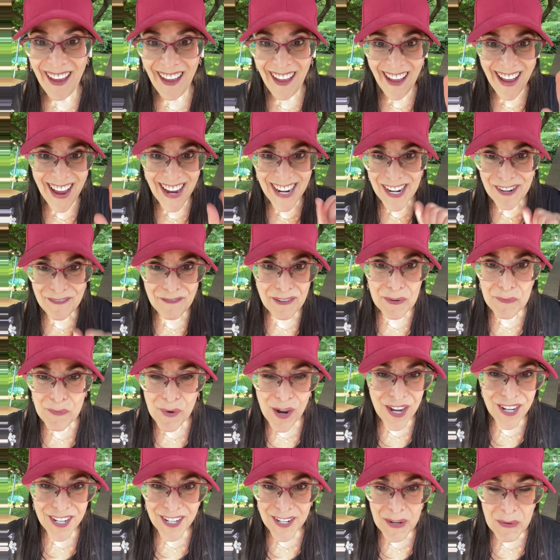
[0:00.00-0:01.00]
Hi
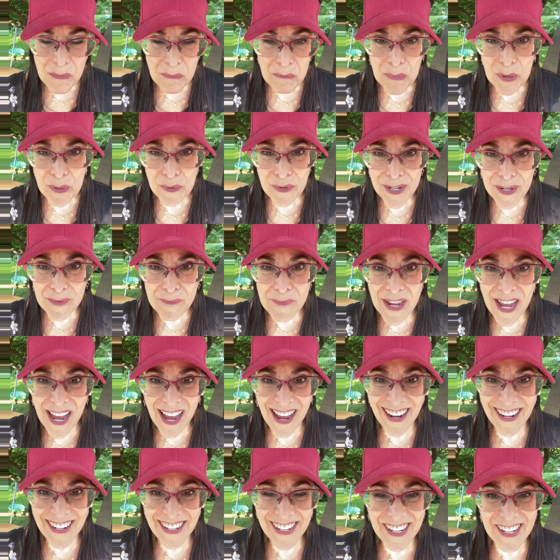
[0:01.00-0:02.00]
everyone, Miriam
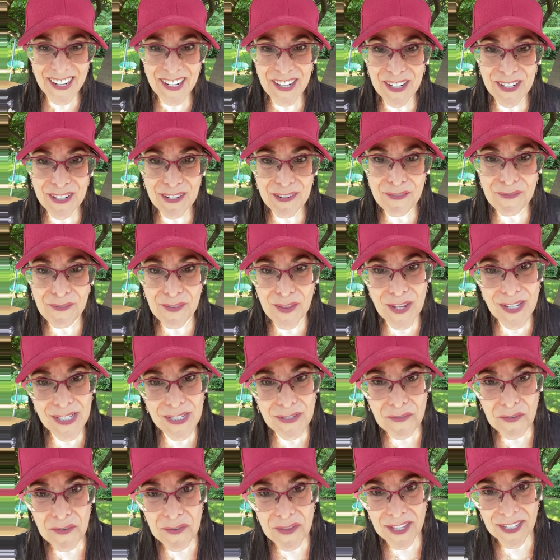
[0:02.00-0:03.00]
Khan here. For those
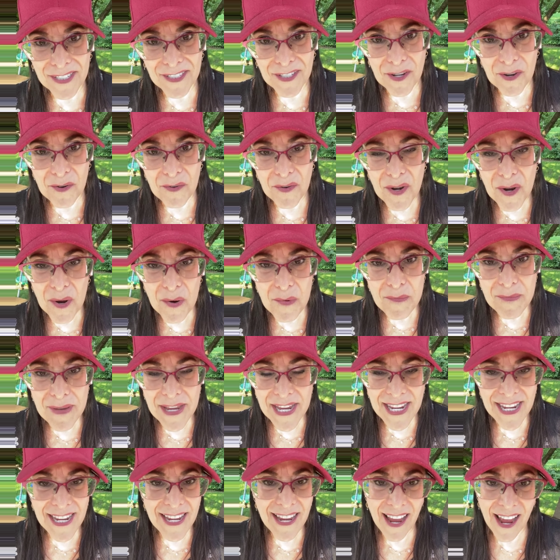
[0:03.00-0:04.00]
of you that don't know
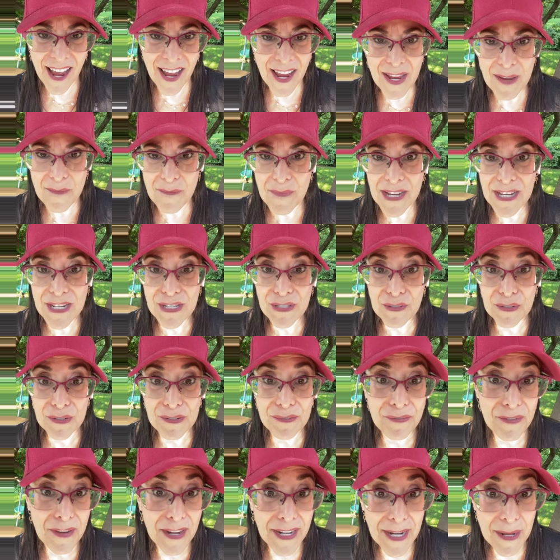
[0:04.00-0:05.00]
me, I am a
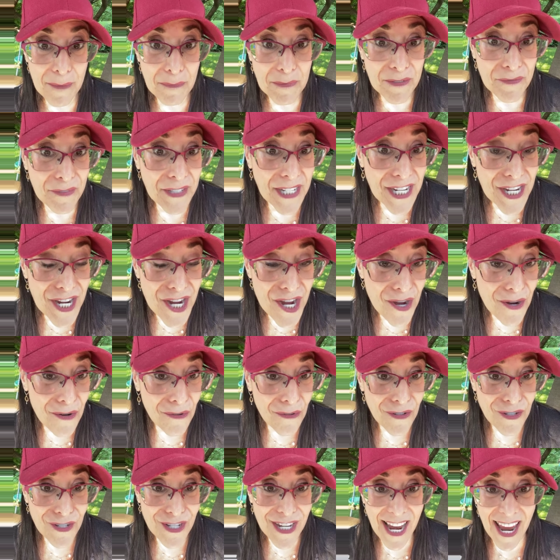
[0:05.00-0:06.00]
certified Optavia
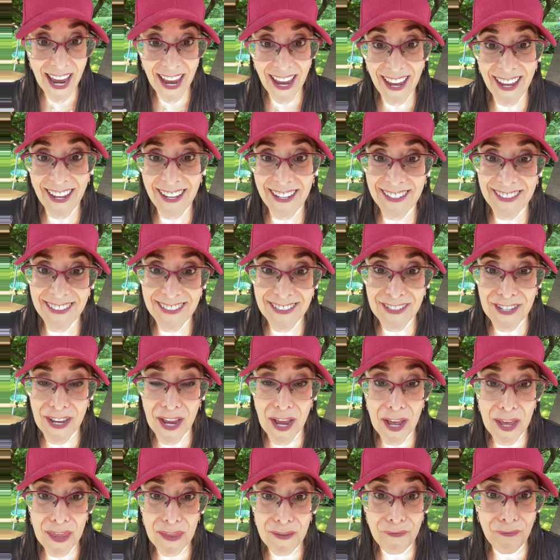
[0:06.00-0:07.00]
coach and
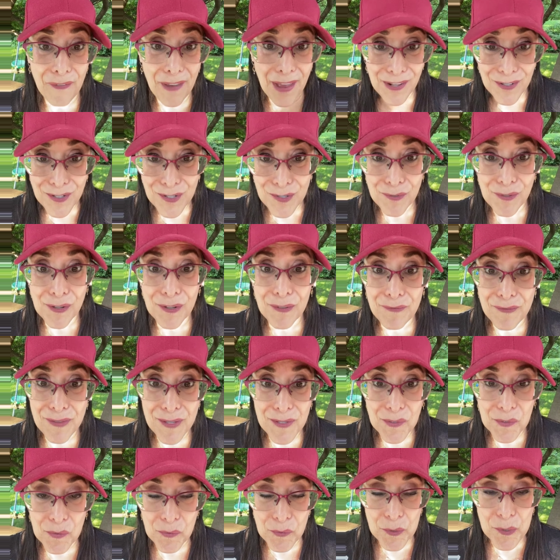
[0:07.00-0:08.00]
the founder of
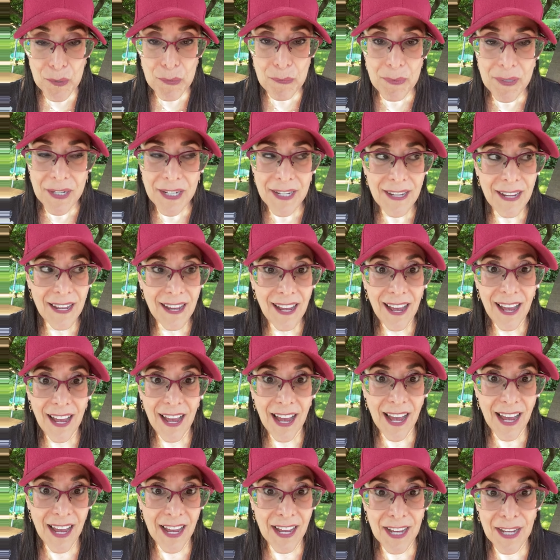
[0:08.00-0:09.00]
this group.
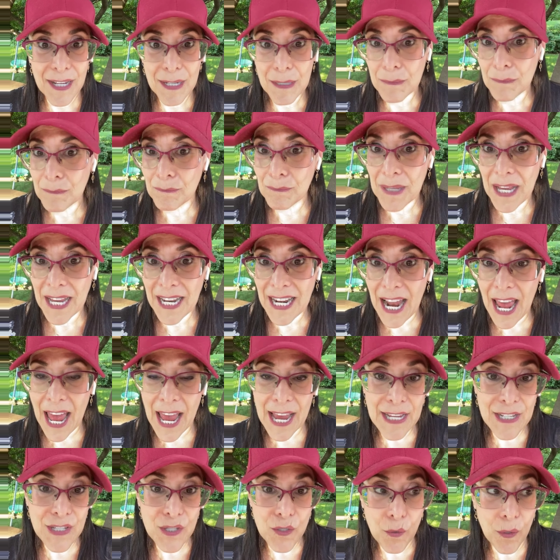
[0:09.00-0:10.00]
And
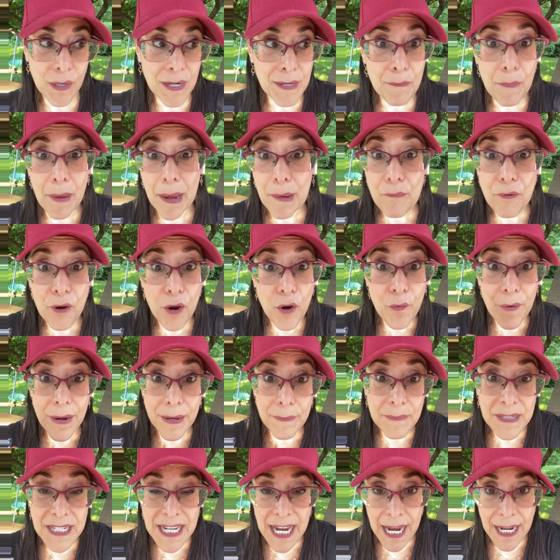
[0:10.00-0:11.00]
I started my
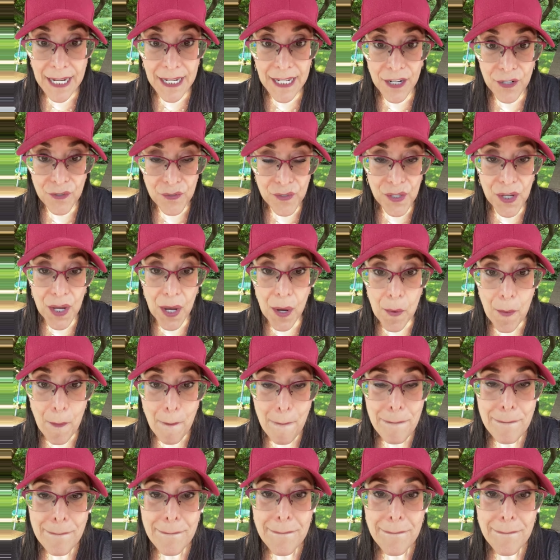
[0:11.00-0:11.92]
program 10 years ago.